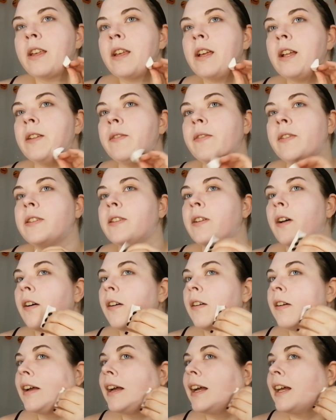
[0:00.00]
love the
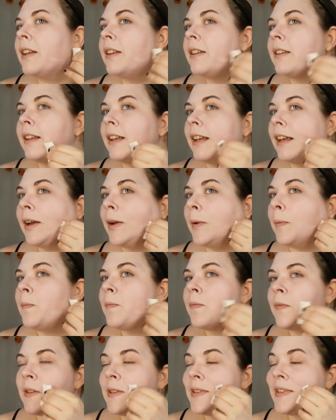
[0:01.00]
song and
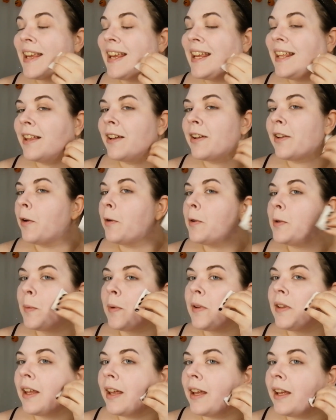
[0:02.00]
the scene that goes
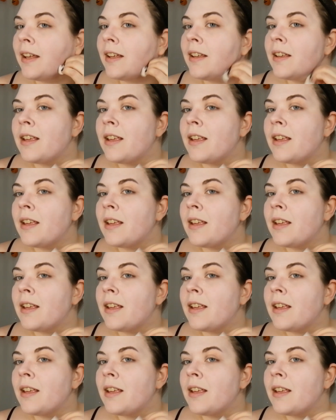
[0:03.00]
with it.